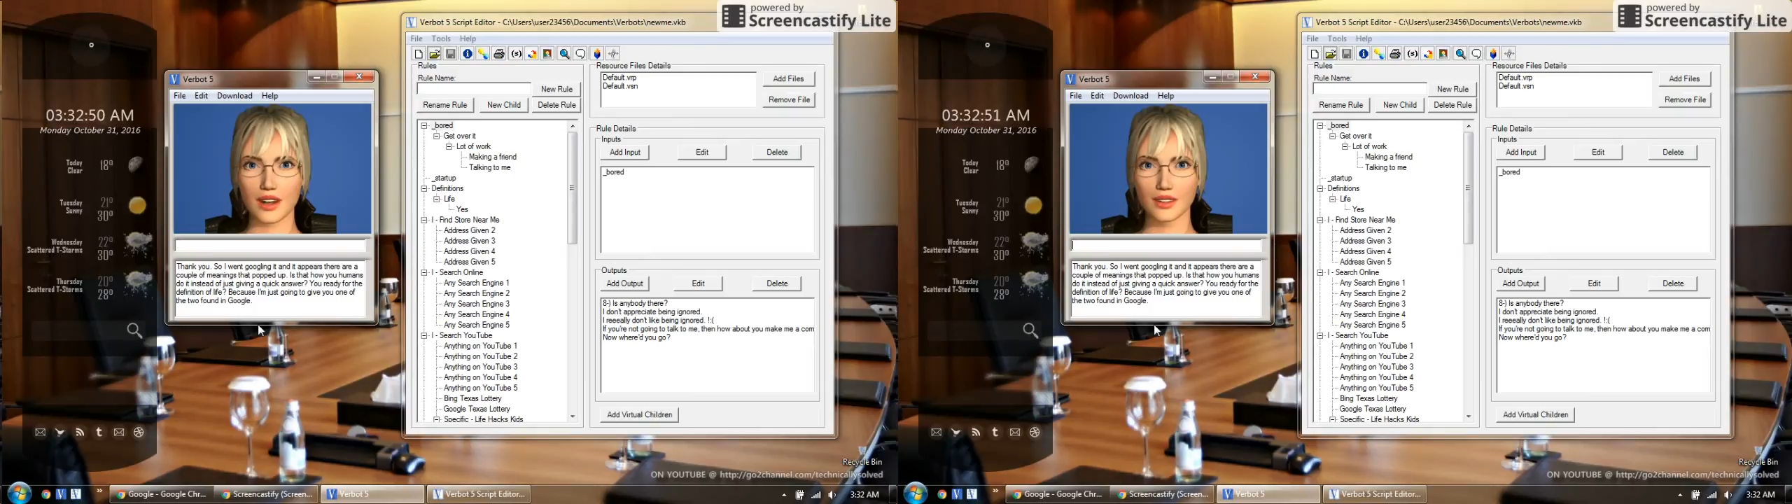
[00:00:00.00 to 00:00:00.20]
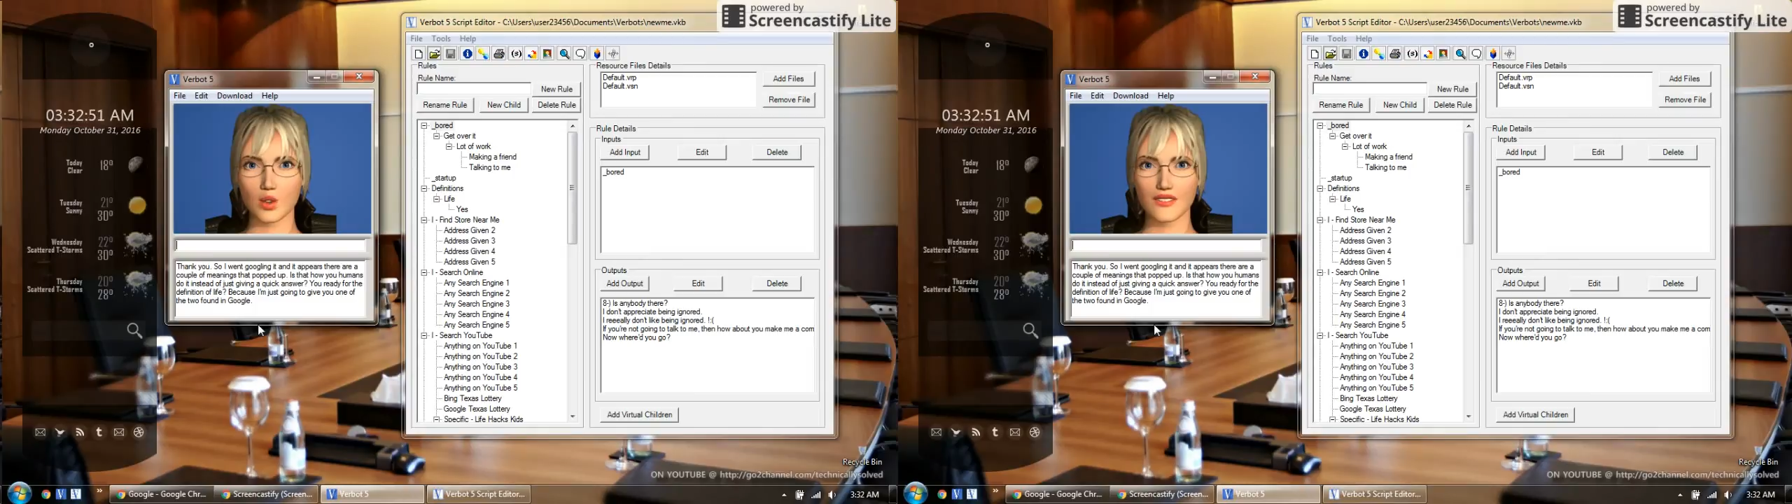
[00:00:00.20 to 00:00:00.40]

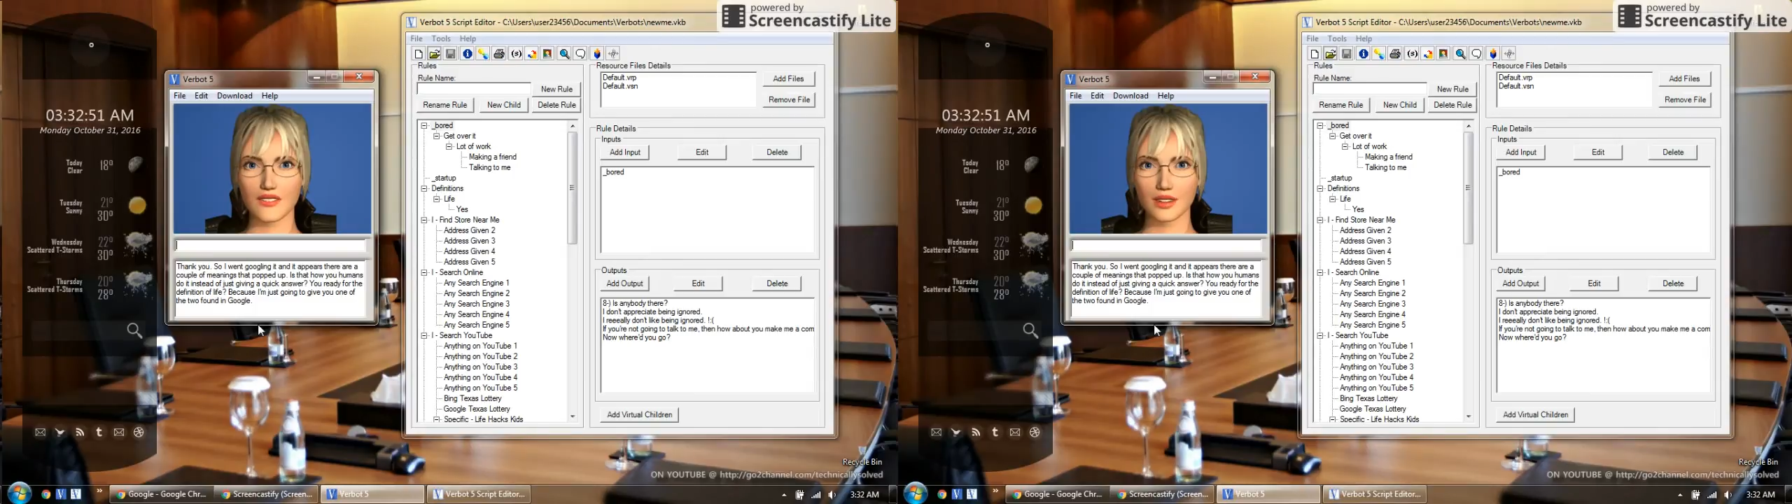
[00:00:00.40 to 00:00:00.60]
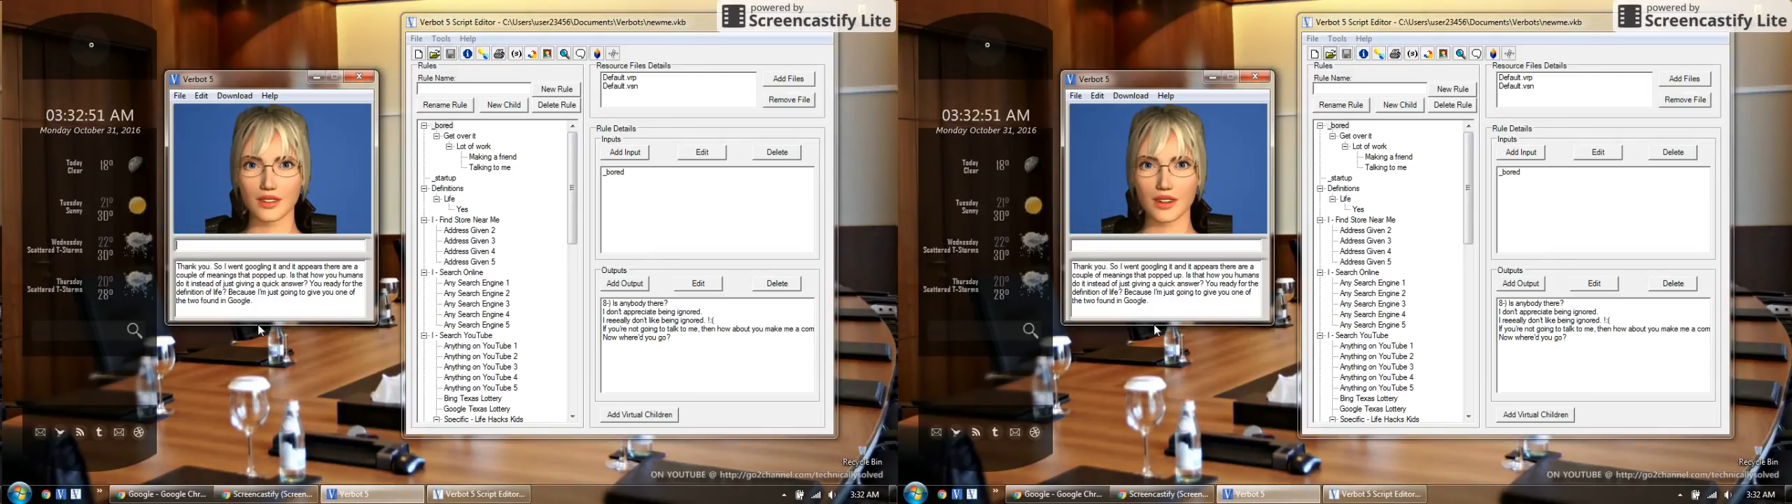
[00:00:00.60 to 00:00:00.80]
of the two
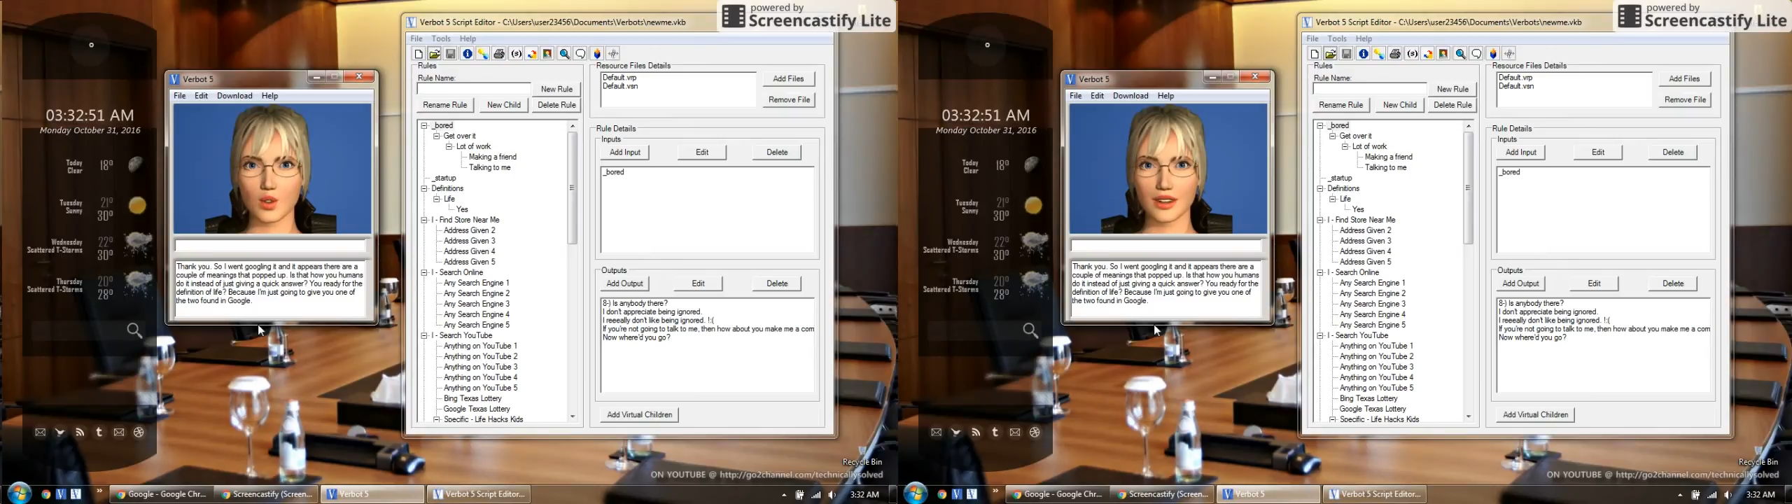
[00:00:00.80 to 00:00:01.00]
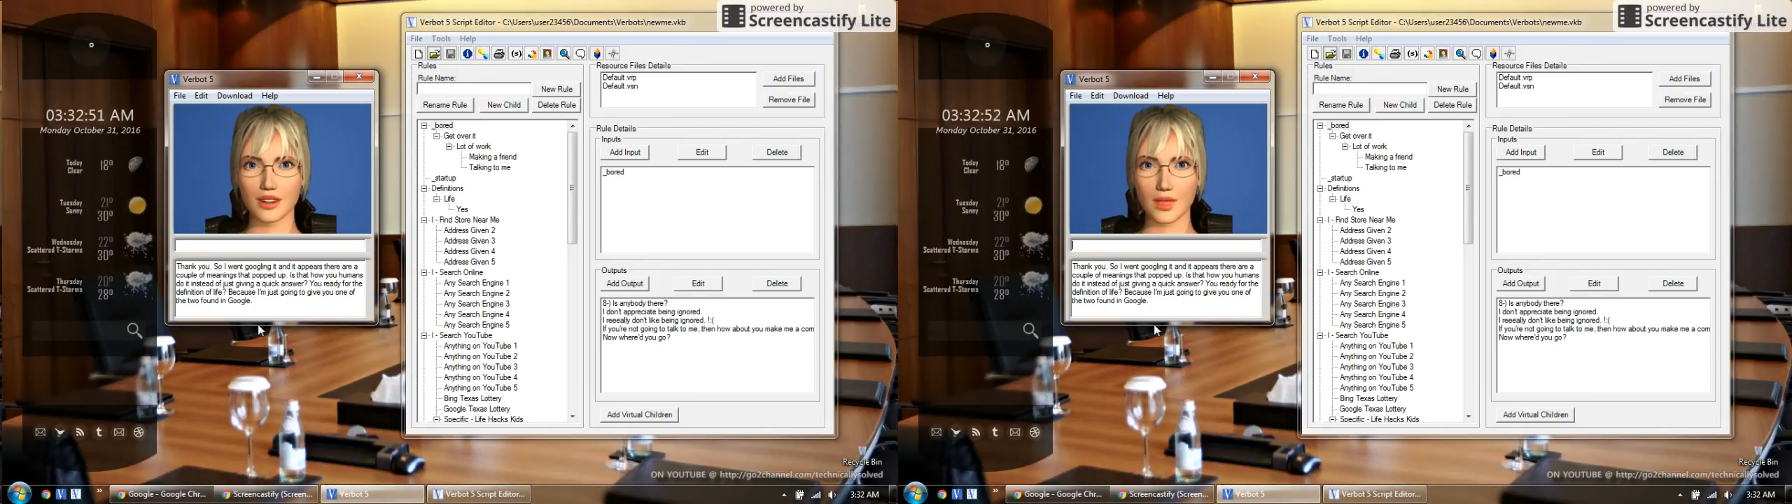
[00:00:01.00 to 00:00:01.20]
found in
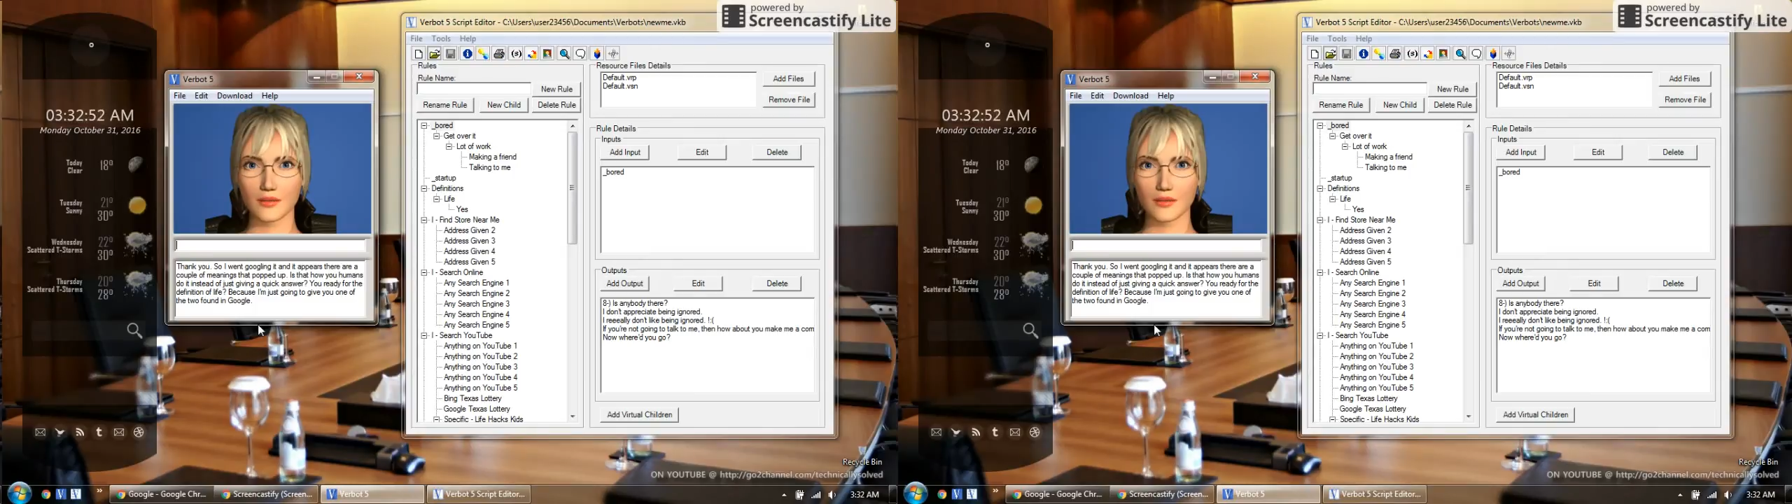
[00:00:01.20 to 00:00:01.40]
Google.